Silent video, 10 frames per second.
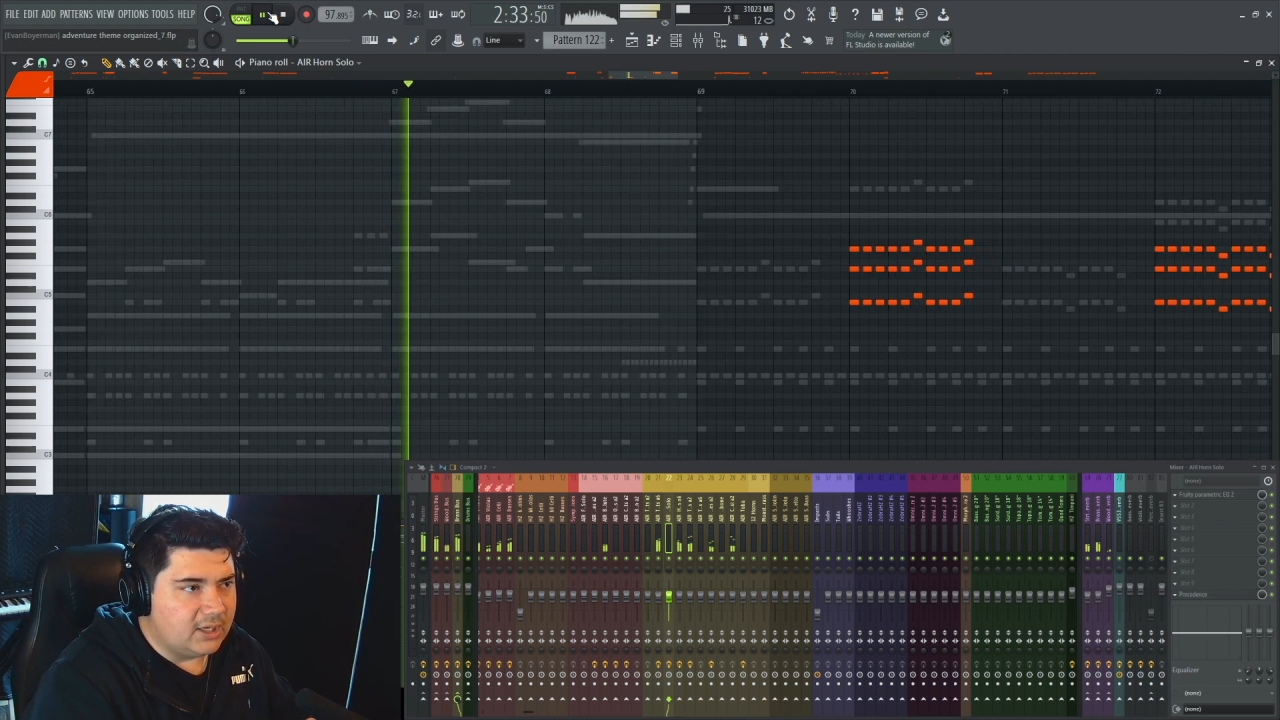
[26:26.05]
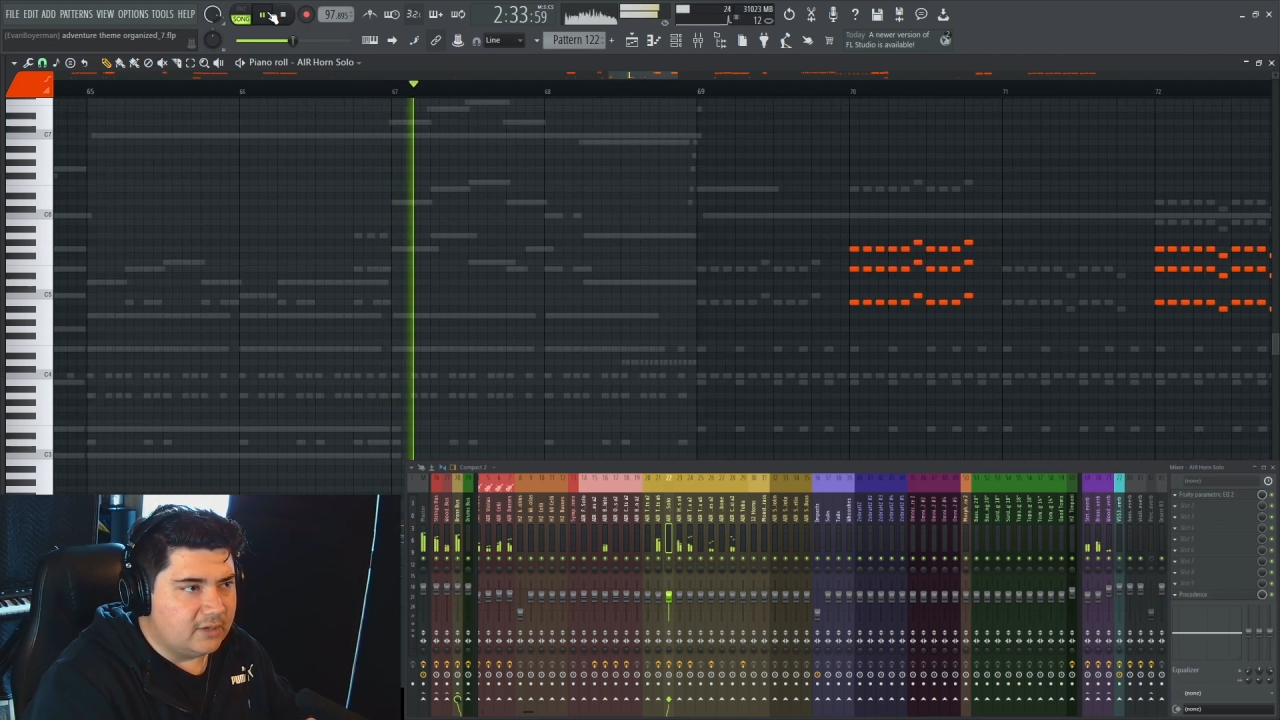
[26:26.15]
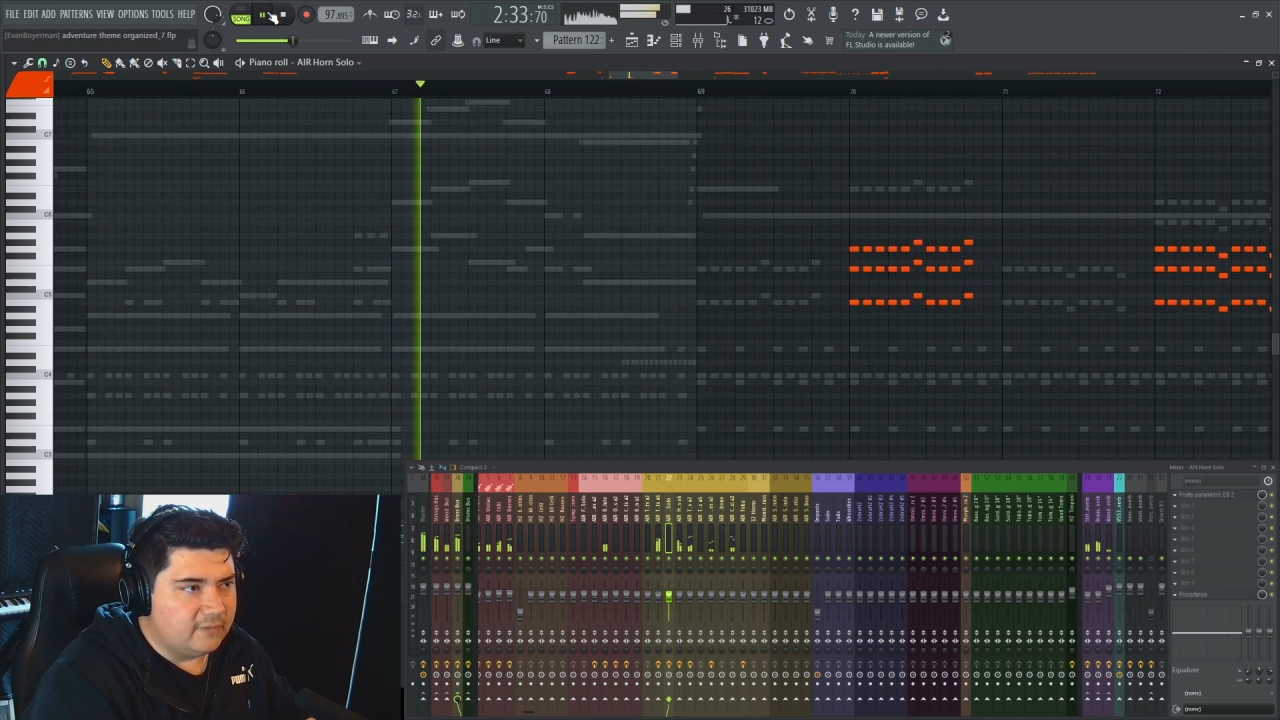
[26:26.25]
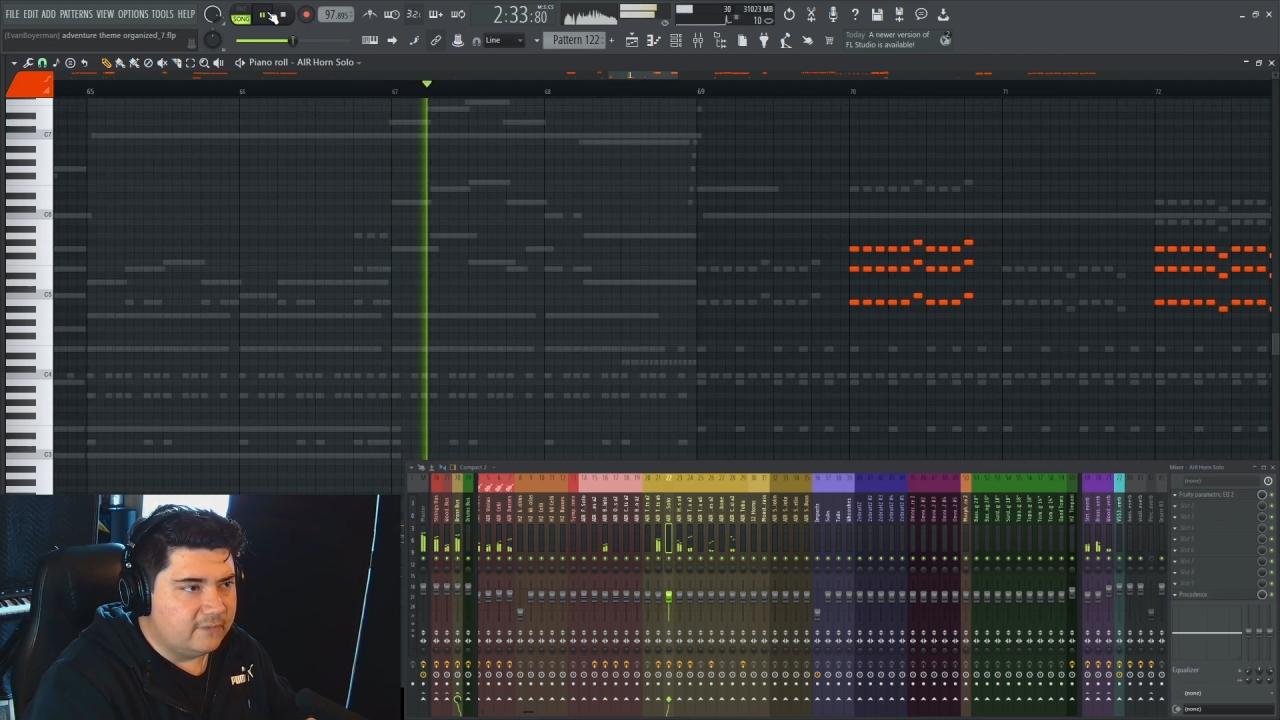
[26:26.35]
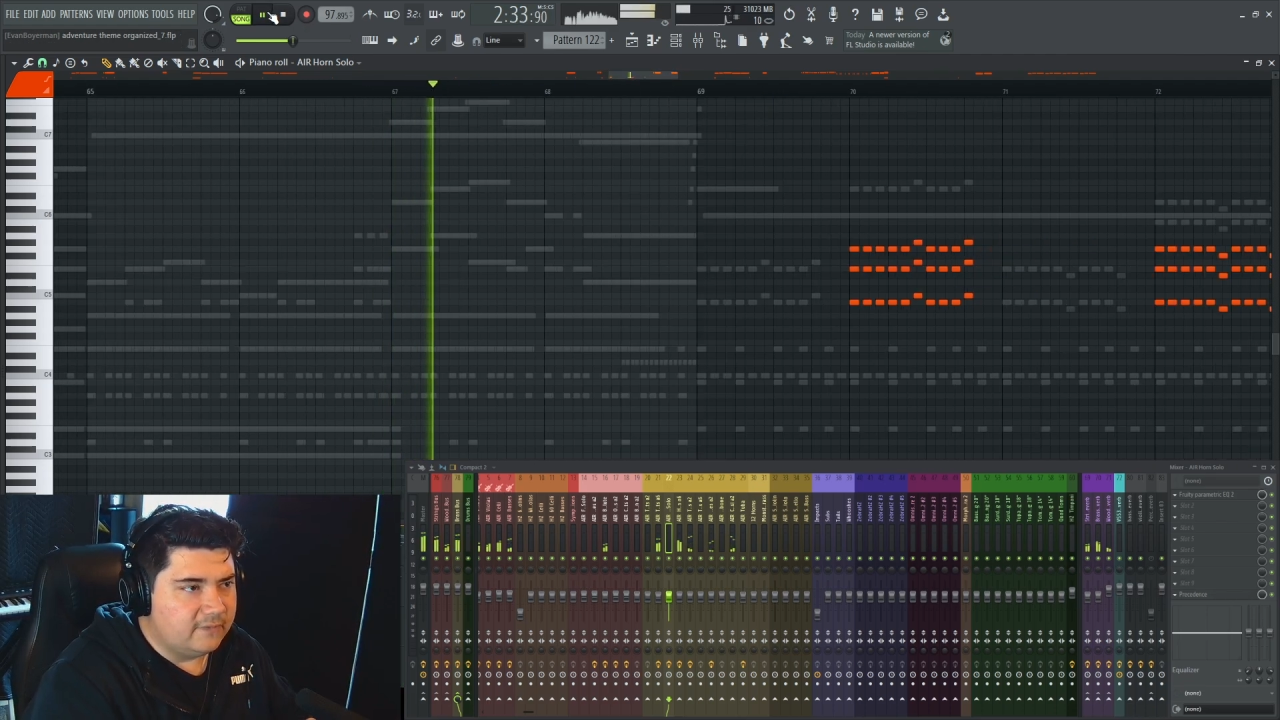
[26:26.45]

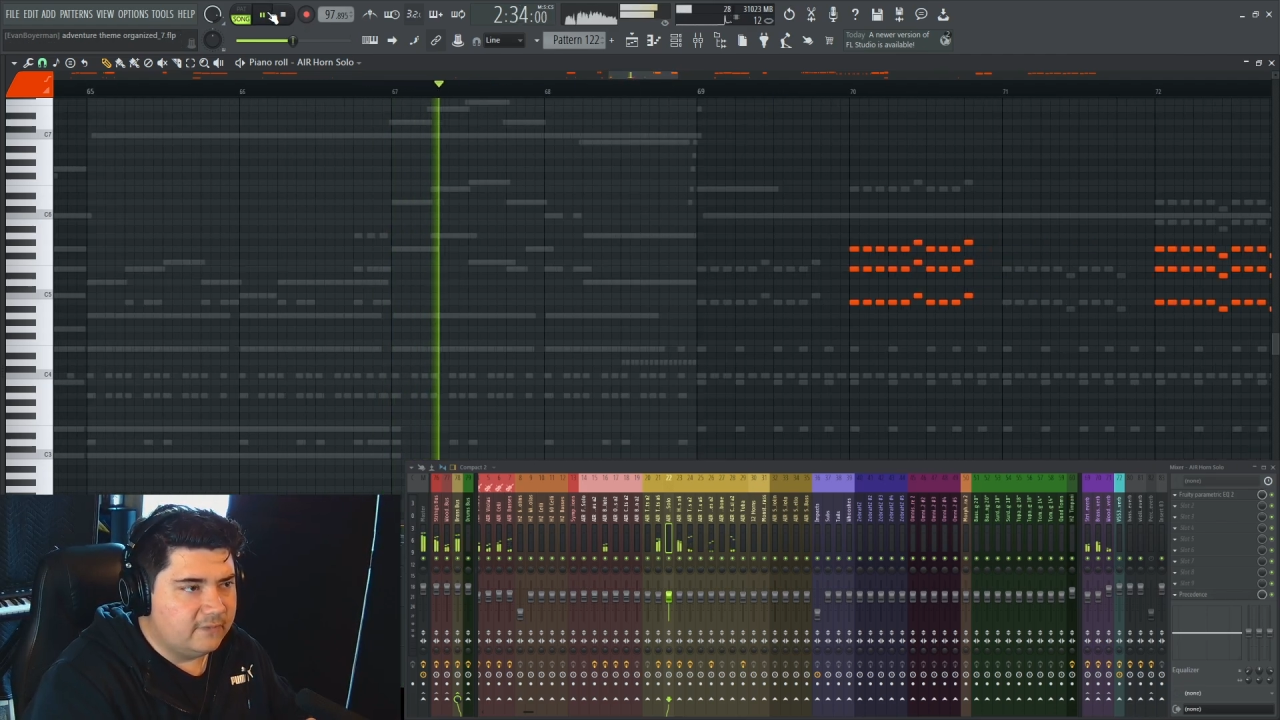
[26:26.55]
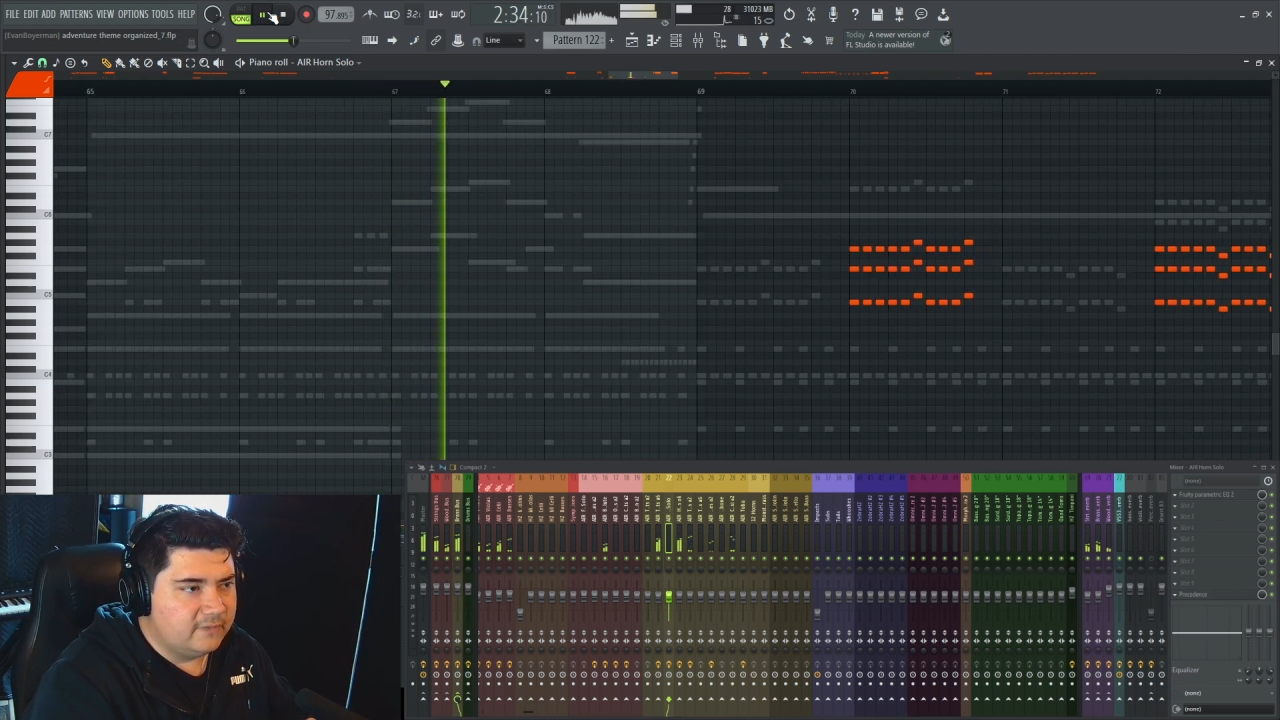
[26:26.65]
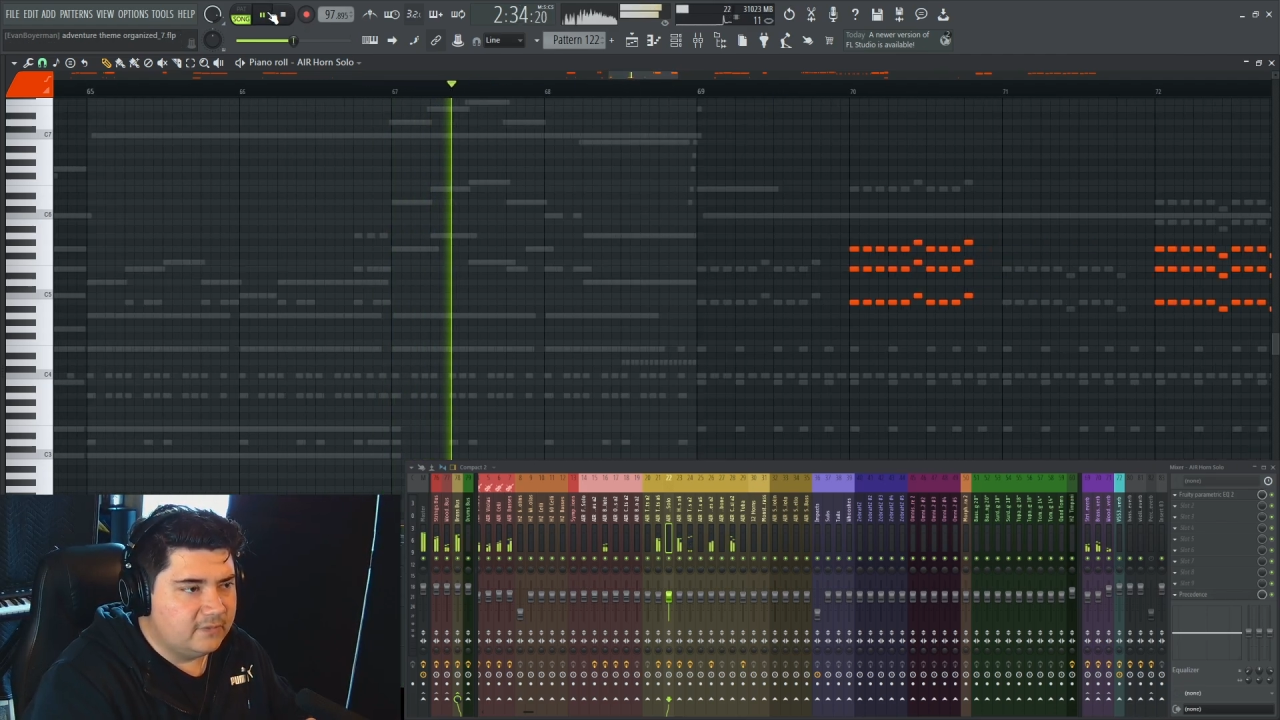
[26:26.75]
kind of...